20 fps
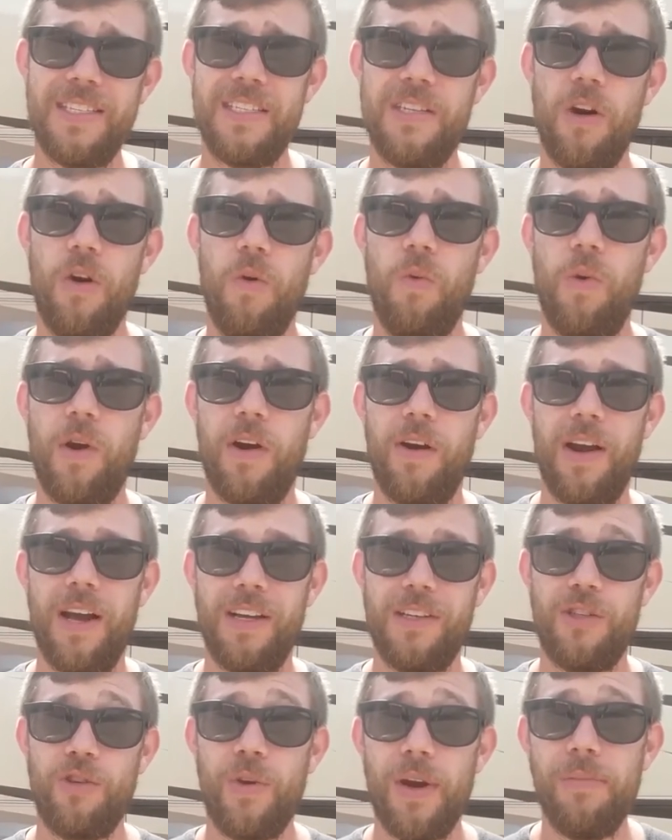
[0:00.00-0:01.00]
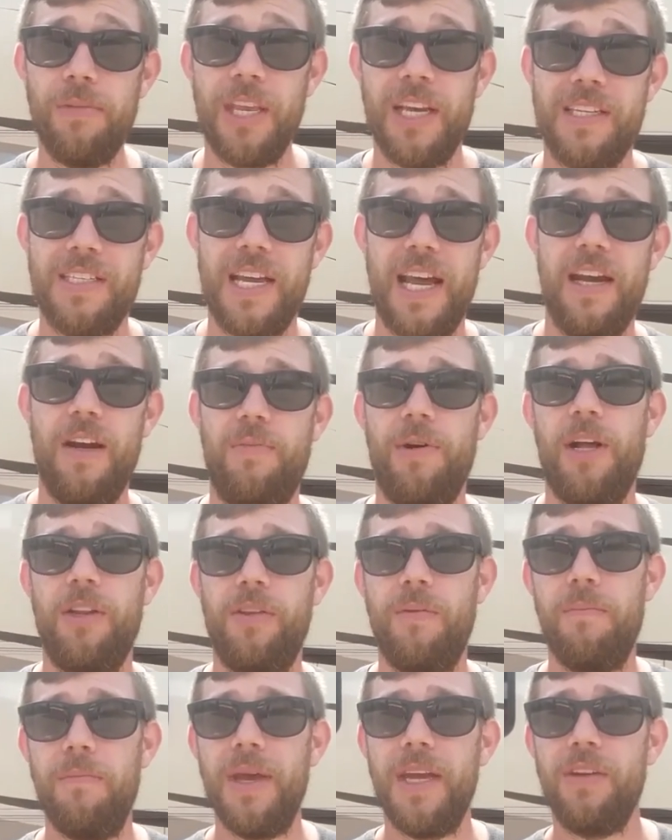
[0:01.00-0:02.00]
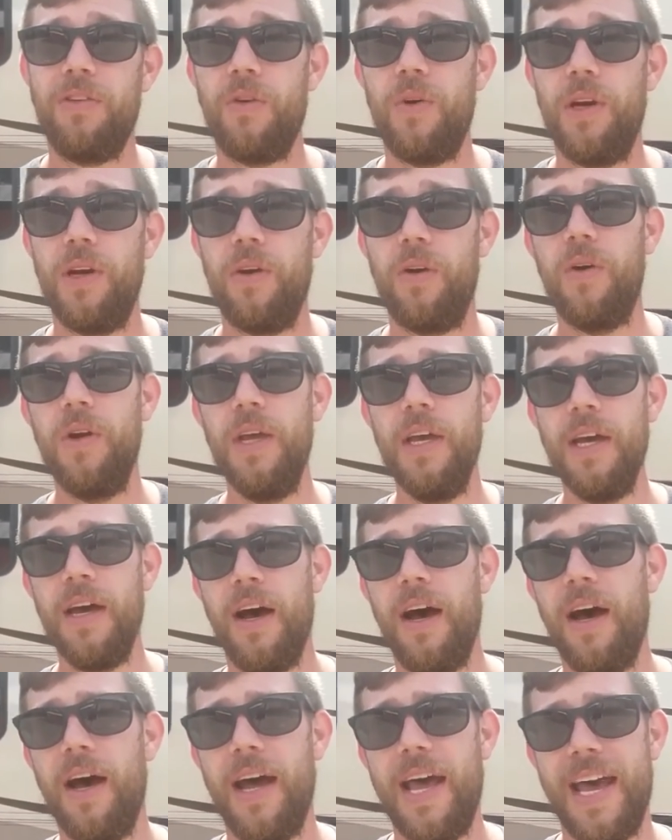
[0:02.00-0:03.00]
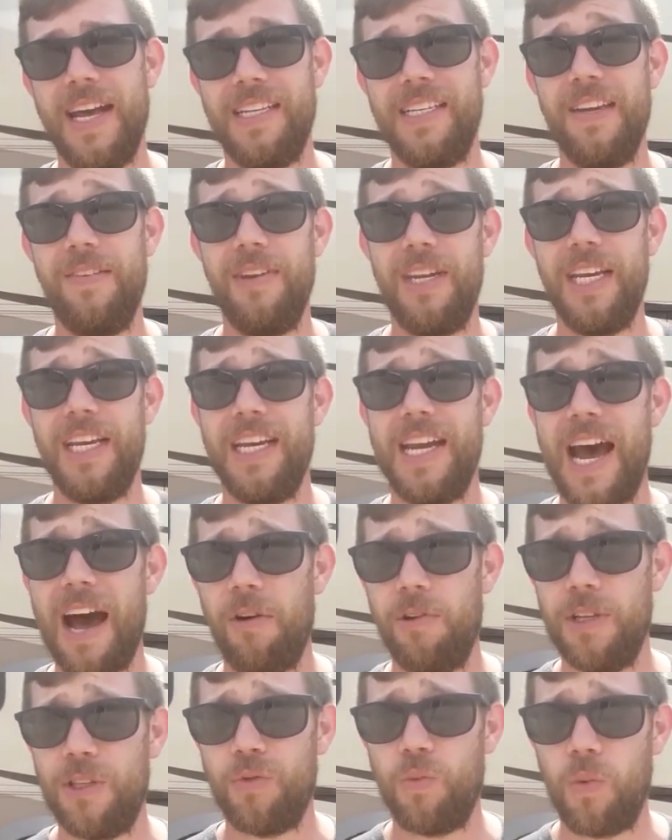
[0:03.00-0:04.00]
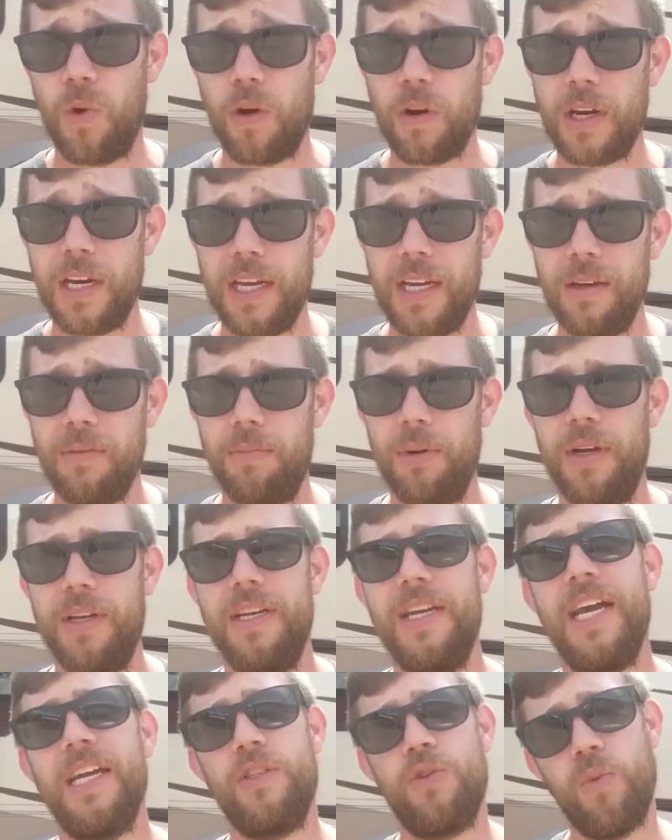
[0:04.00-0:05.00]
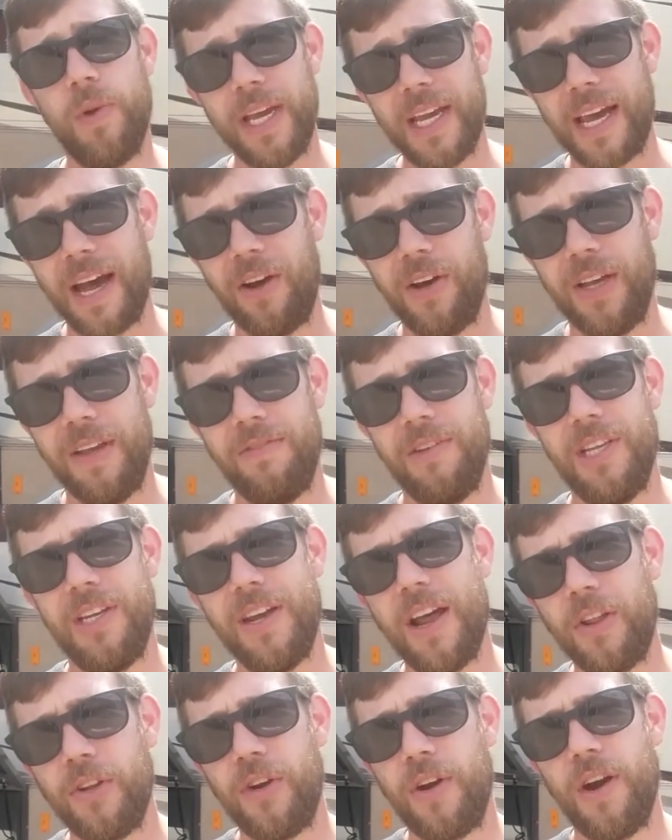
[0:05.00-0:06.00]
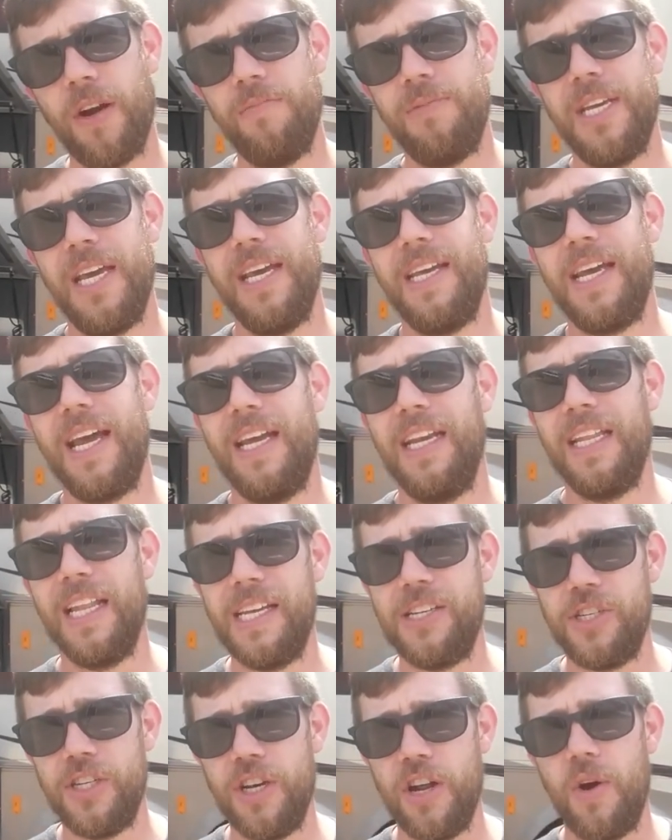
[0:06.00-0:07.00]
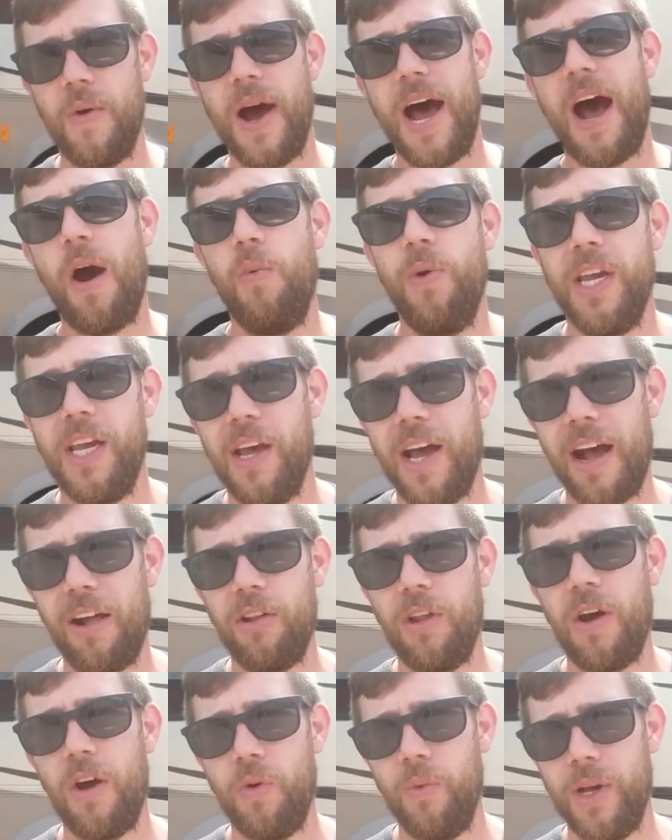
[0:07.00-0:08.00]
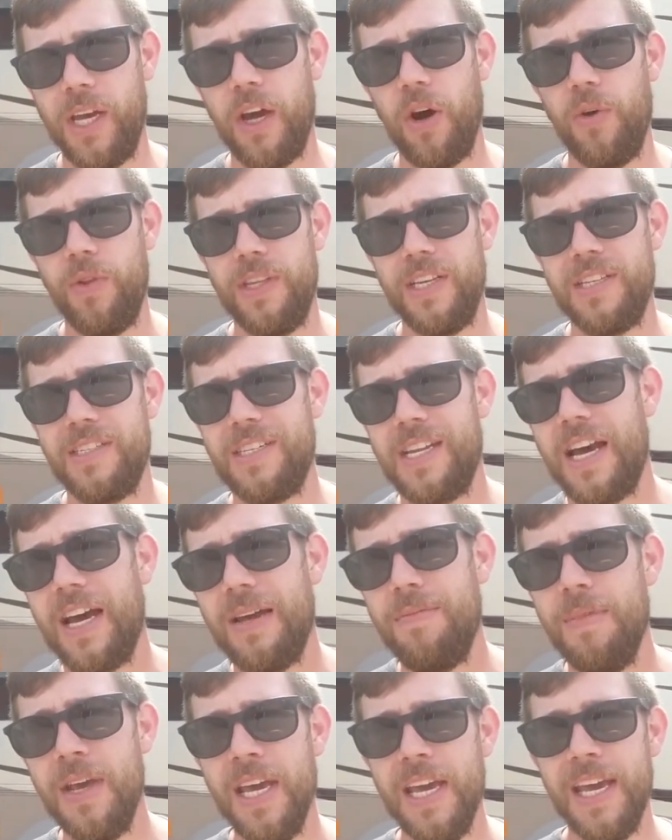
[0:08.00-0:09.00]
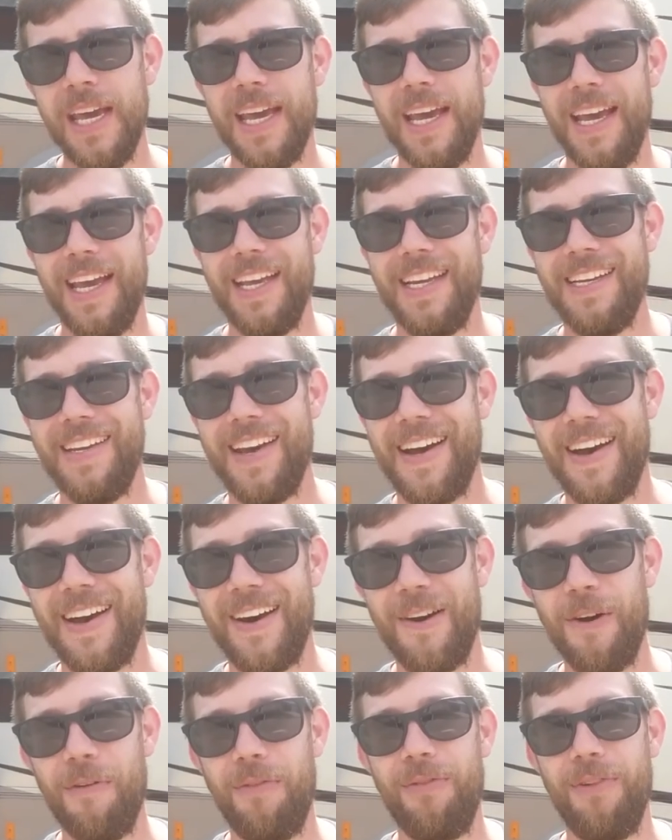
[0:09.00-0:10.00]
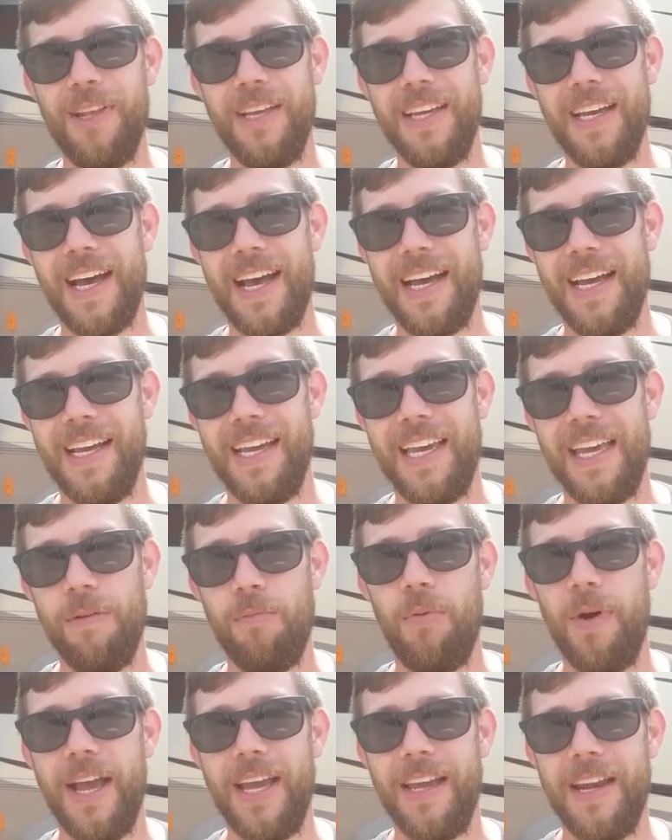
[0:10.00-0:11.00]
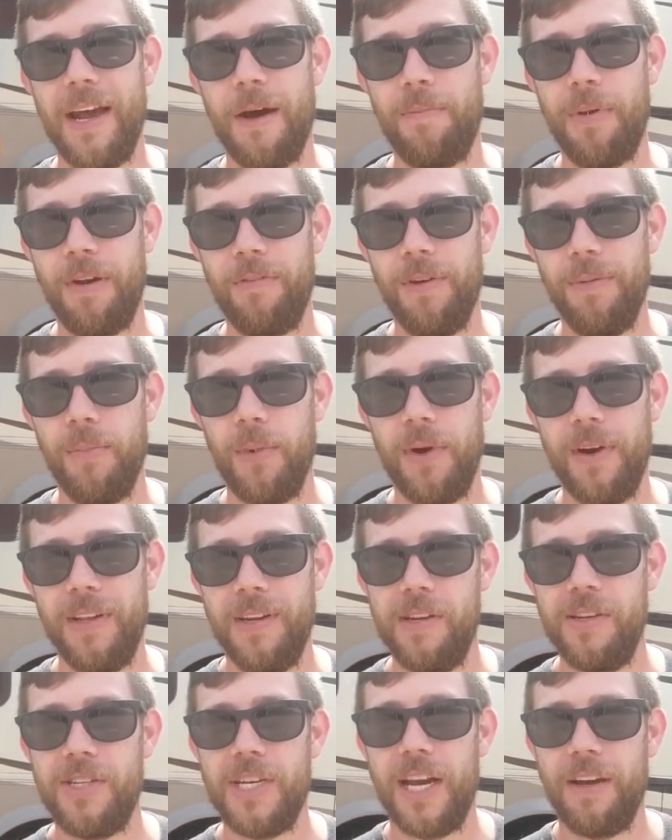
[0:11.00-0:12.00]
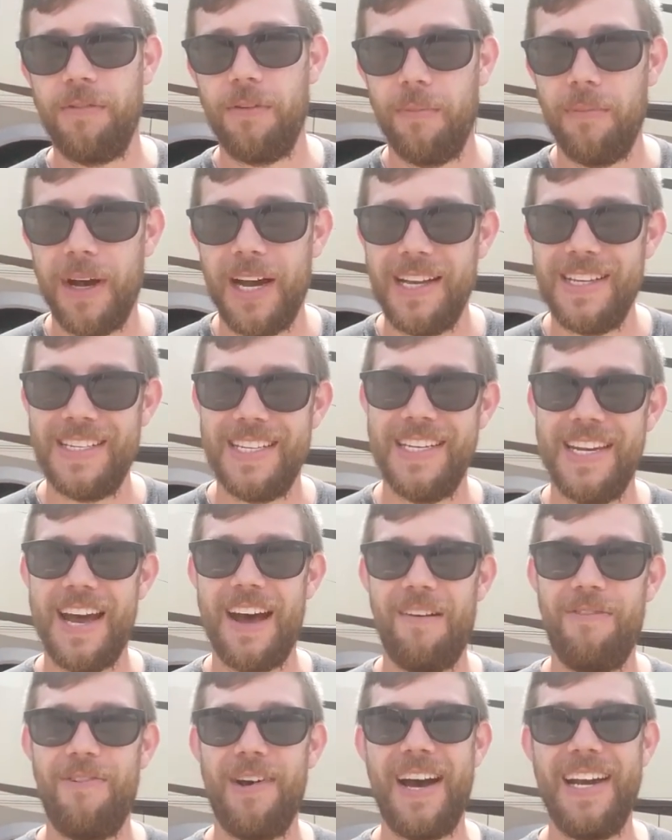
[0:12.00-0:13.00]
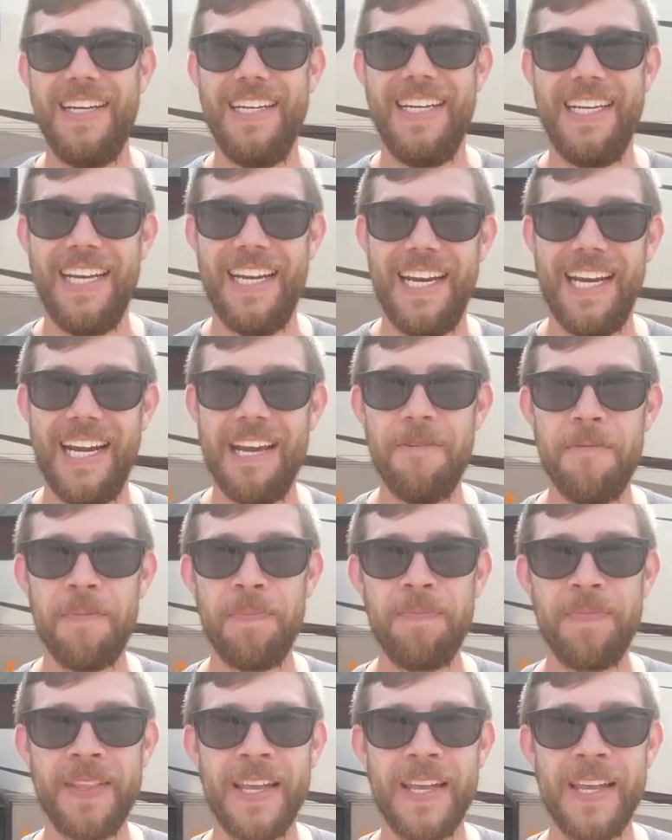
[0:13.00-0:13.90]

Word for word: So we're uh, extremely excited about the mint oil uh, activity and how it's working. But next week, I'll give you another update, kind of let you know how we how long we go this time, and uh, hopefully, I keep waking up every morning to check for mice and not finding any.